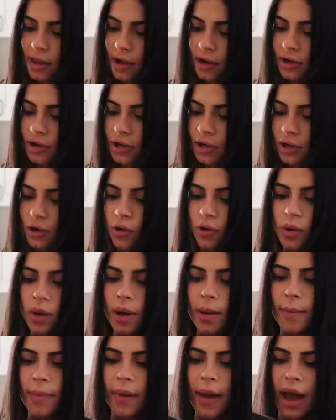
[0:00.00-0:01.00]
their new
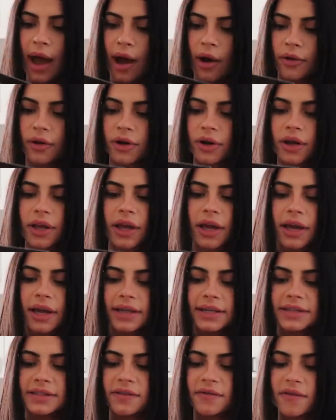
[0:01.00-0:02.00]
Powder
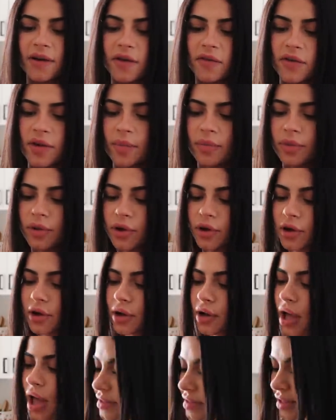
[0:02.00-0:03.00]
Kiss Velvet
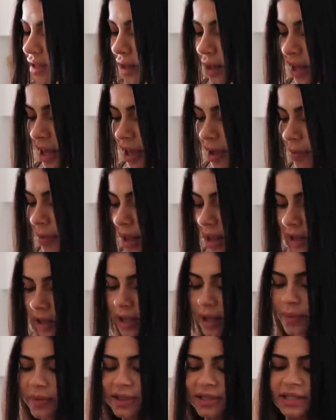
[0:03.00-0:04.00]
Blur Slim
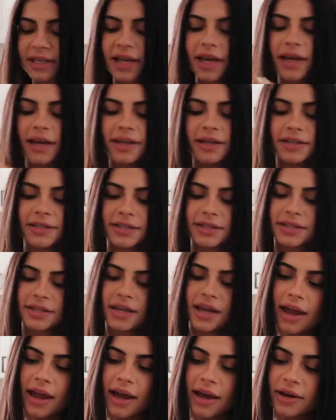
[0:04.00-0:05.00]
Lipsticks,
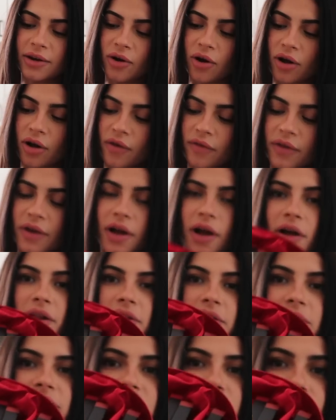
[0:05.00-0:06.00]
and all the
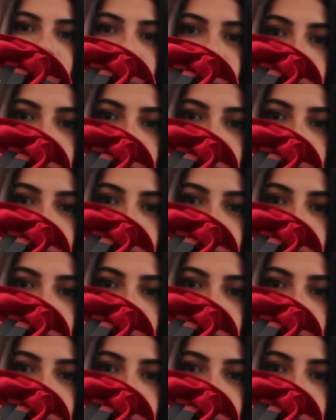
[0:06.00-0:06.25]
colors look